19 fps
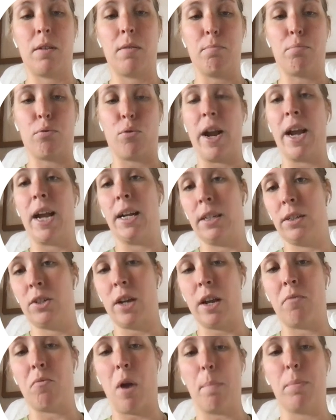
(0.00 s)
brand
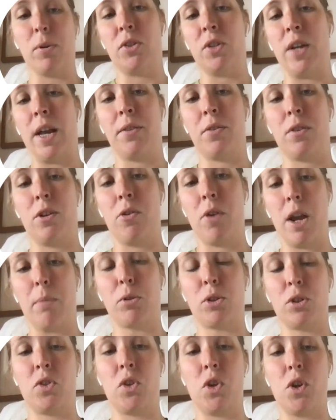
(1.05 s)
and represent the New
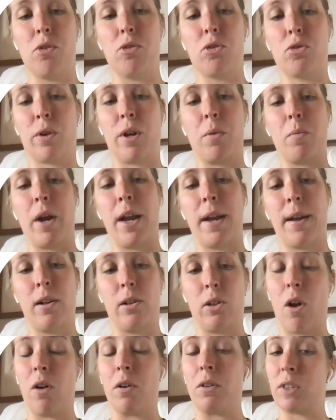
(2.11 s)
Hampshire Seacoast Greenway
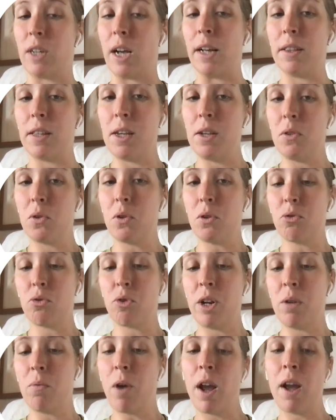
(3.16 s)
alongside the East Coast
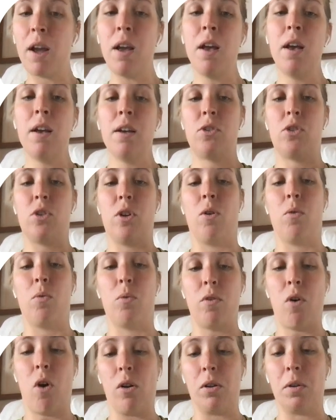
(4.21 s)
Greenway. So
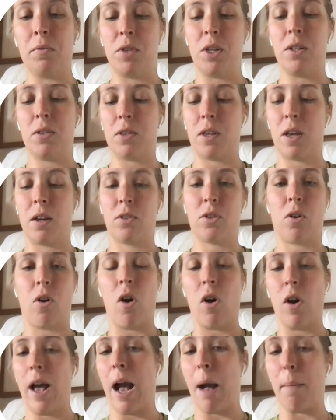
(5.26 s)
all of these things are
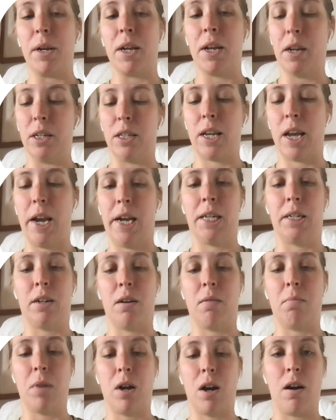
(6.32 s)
all happening in
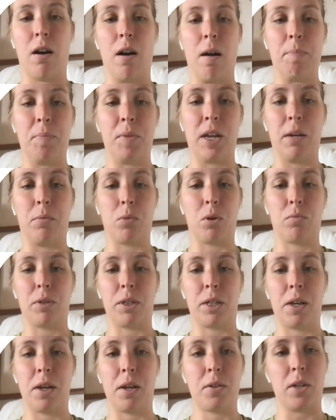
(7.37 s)
tandem, and we're
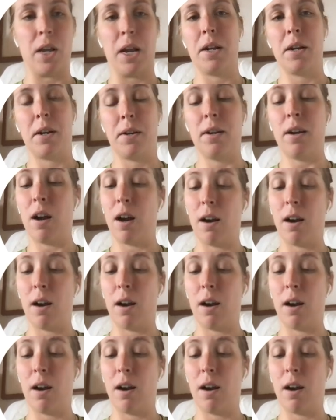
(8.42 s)
really excited